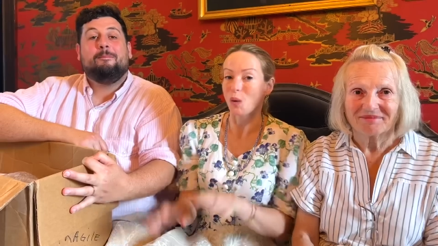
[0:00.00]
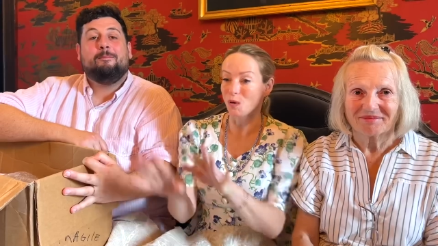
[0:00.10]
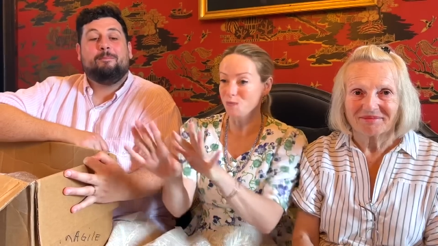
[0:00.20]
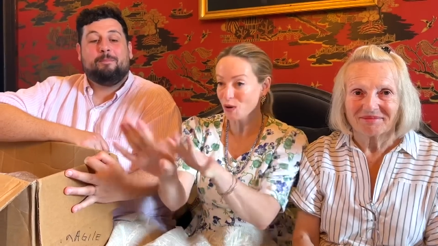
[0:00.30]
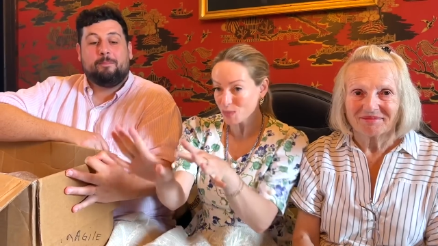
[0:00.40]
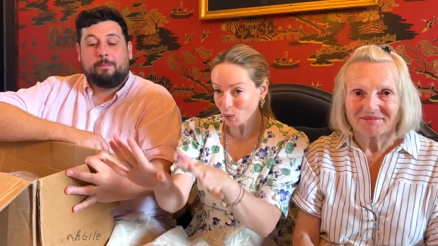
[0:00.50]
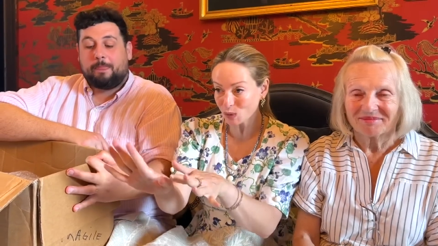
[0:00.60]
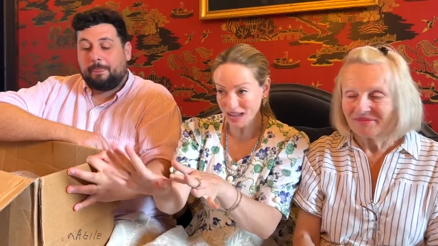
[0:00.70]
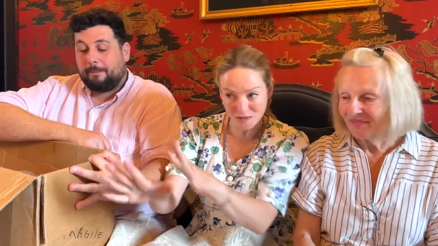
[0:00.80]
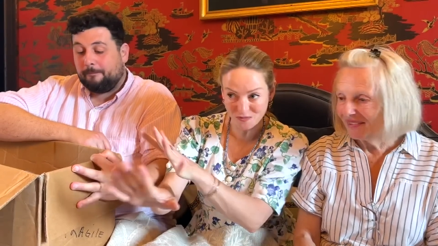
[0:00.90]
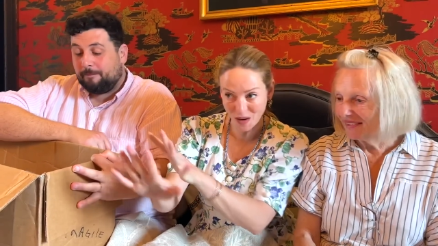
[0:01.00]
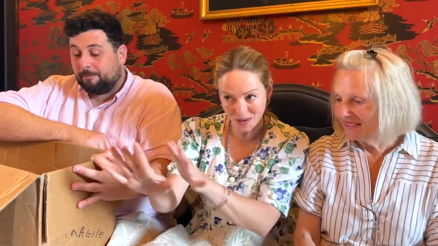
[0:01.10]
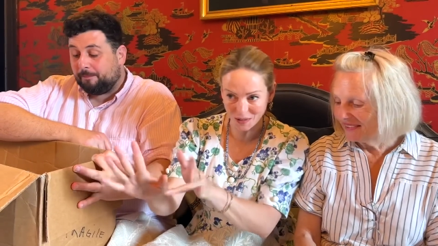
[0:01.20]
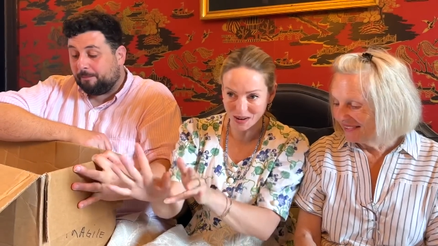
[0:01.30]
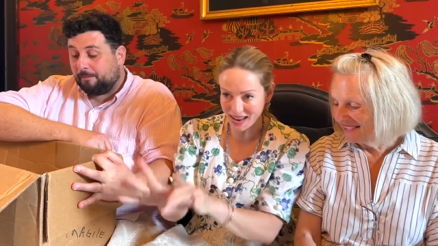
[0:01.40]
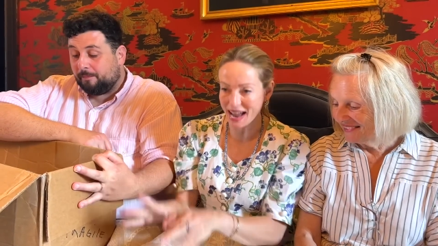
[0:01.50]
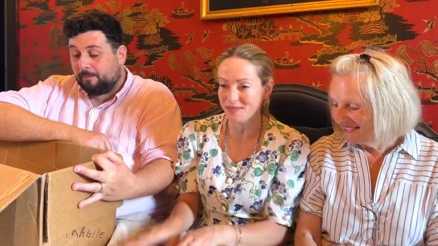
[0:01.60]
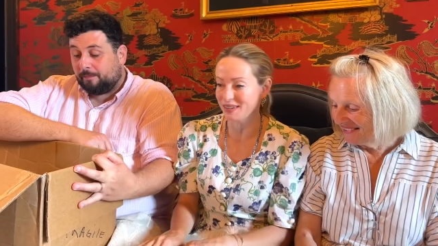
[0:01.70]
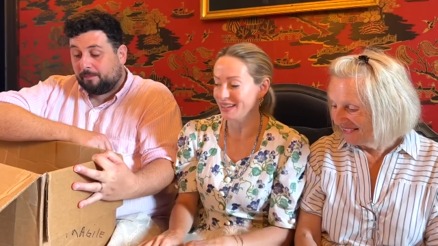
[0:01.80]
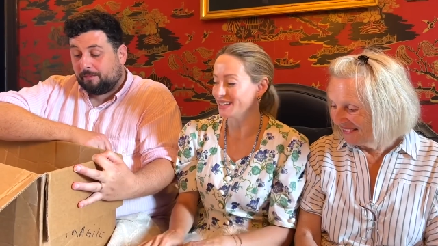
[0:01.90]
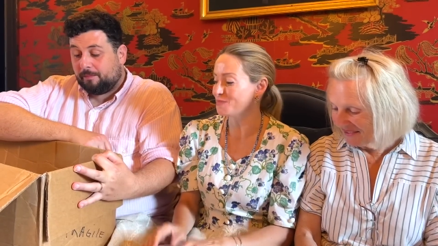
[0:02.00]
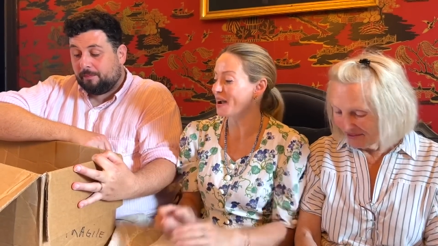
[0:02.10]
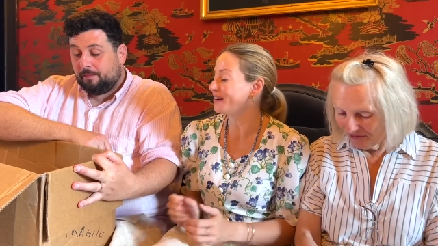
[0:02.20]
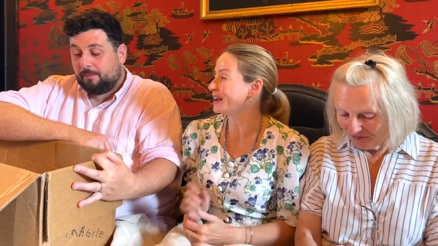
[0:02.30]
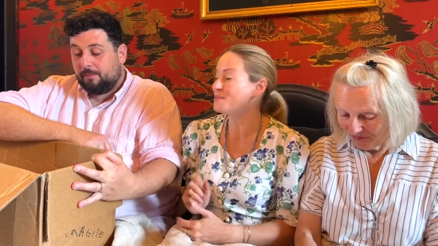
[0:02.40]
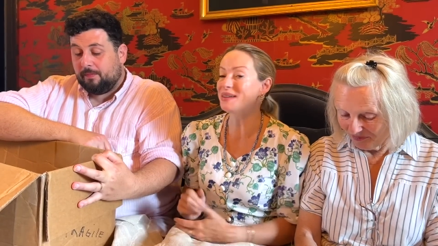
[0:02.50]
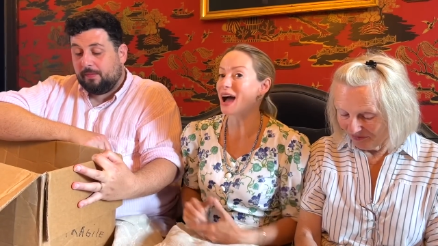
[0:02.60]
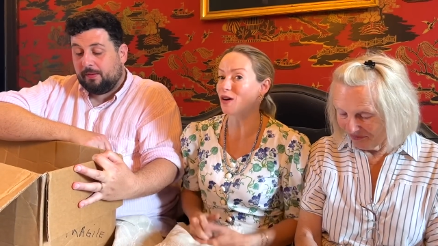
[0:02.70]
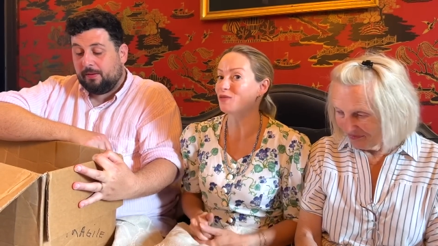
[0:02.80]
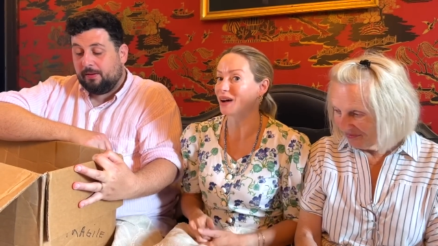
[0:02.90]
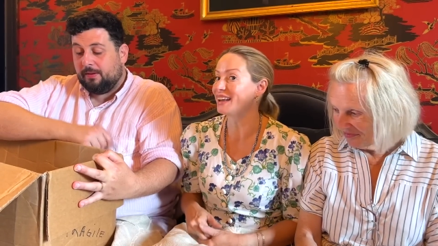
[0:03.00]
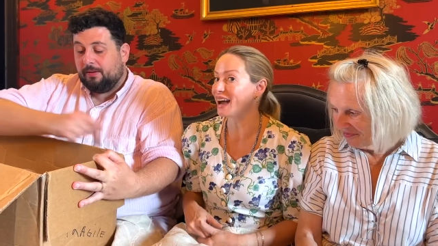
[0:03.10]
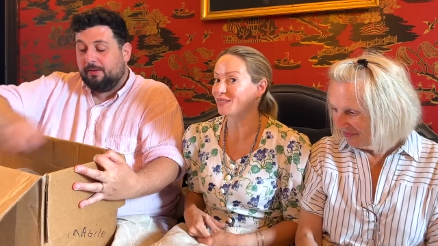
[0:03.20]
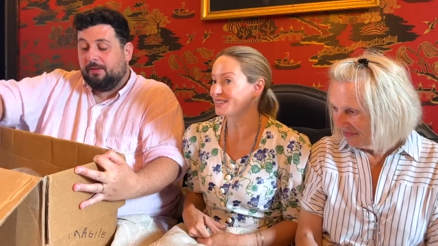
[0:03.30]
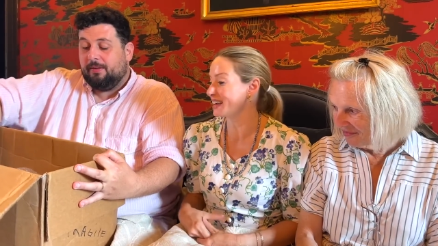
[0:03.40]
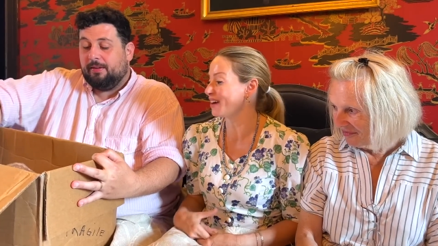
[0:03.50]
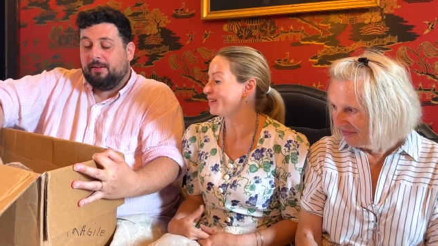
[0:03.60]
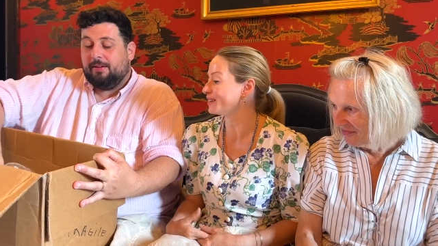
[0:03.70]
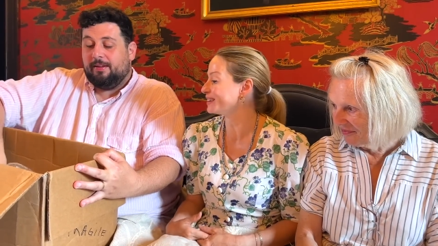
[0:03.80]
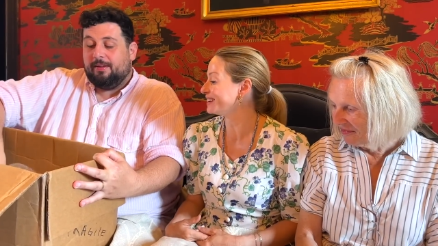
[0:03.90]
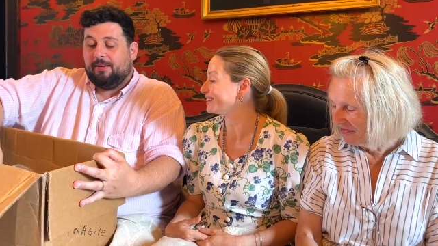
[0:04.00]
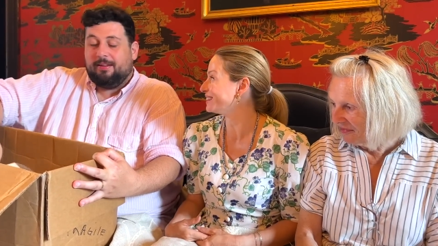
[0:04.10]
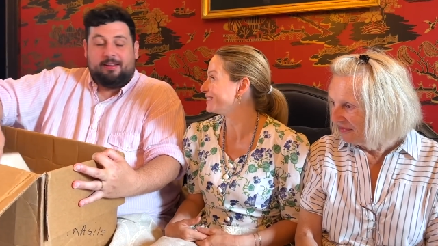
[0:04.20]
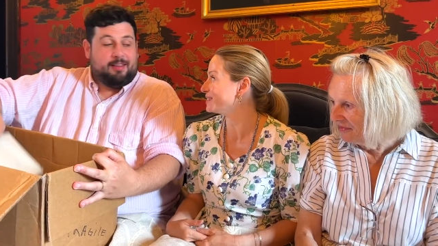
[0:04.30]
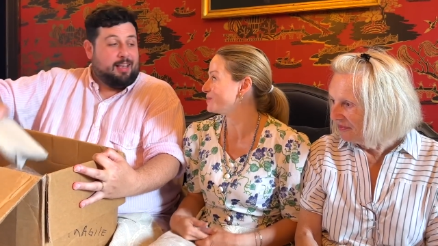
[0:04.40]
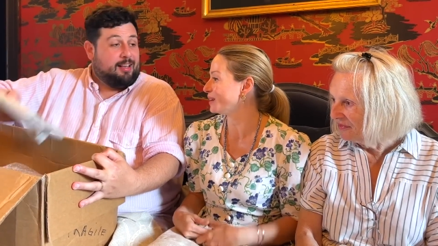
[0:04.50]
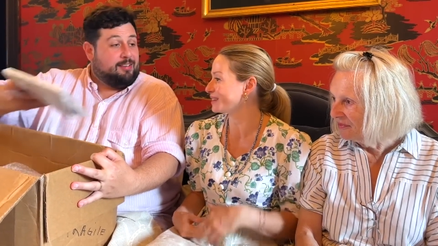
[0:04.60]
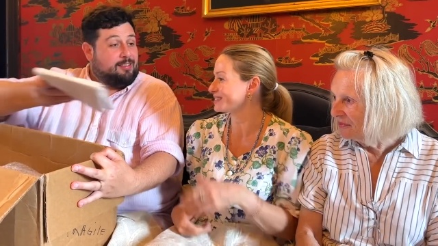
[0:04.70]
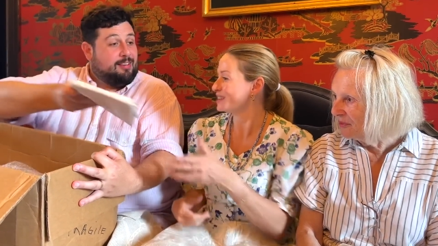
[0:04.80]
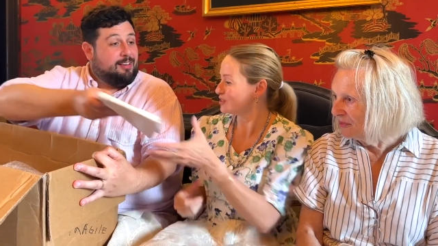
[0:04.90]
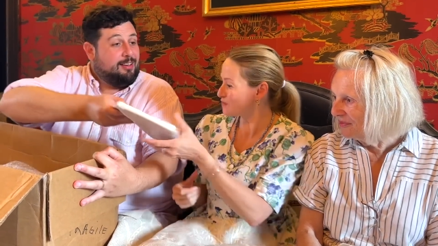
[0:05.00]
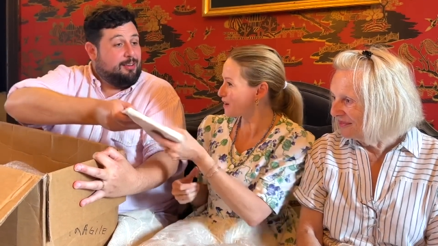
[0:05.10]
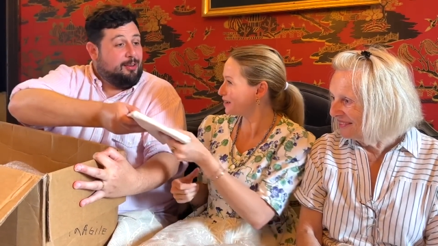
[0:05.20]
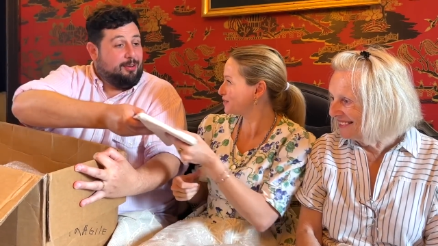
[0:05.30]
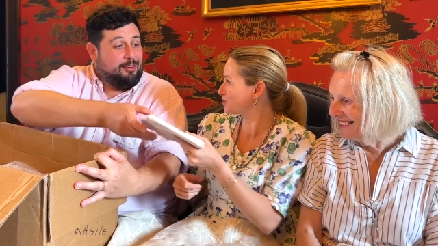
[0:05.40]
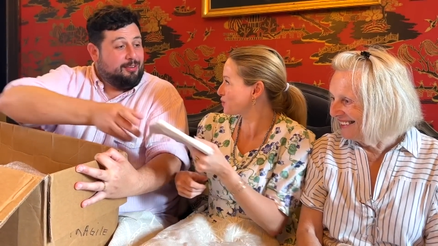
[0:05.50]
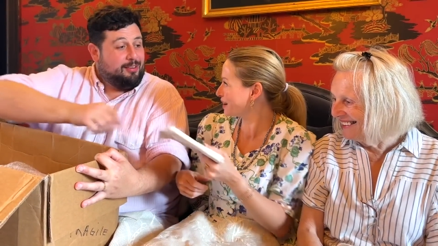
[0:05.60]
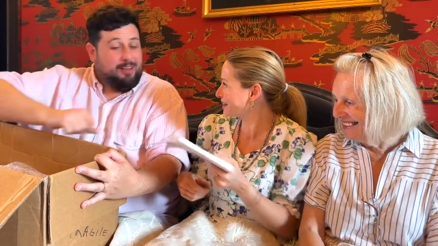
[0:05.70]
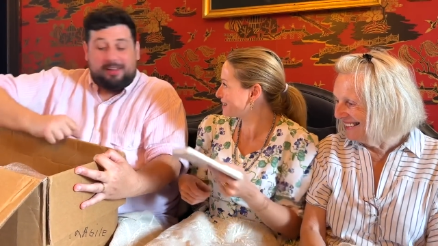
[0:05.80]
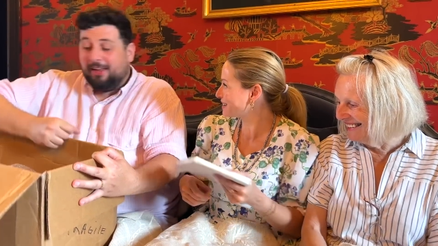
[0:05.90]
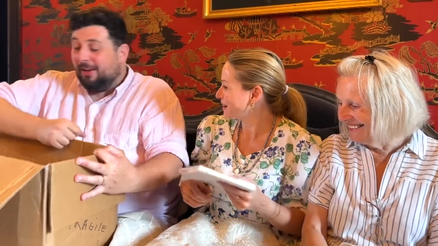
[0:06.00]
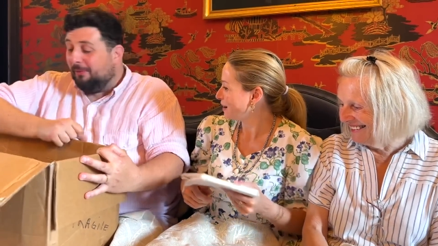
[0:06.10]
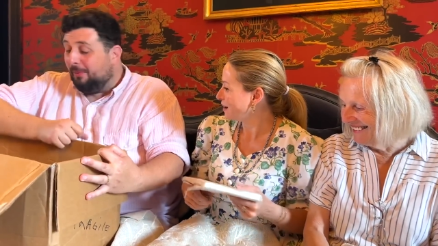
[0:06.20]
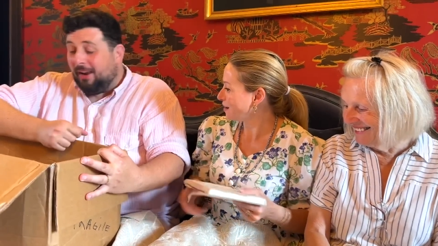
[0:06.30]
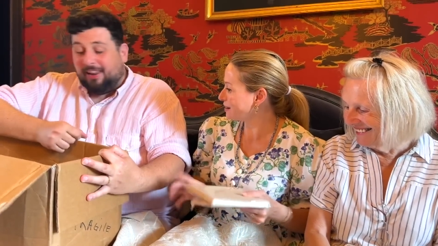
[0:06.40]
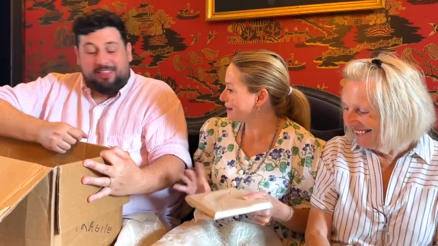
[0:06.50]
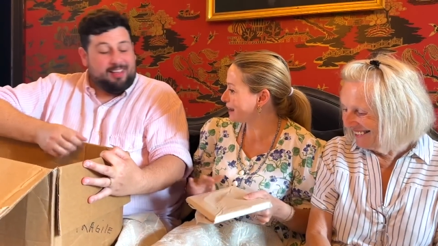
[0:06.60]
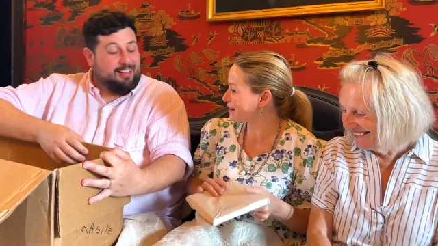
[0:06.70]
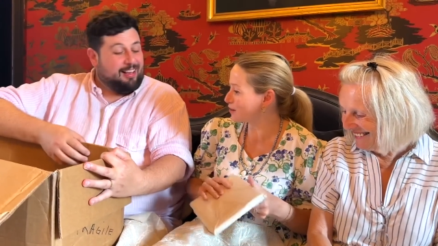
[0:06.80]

Speaker 1: We've put them all down very, very carefully, and apparently I'm now allowed to carry on looking. Yes. You're very strict. Yeah.
Speaker 2: Wow, Cadeaux,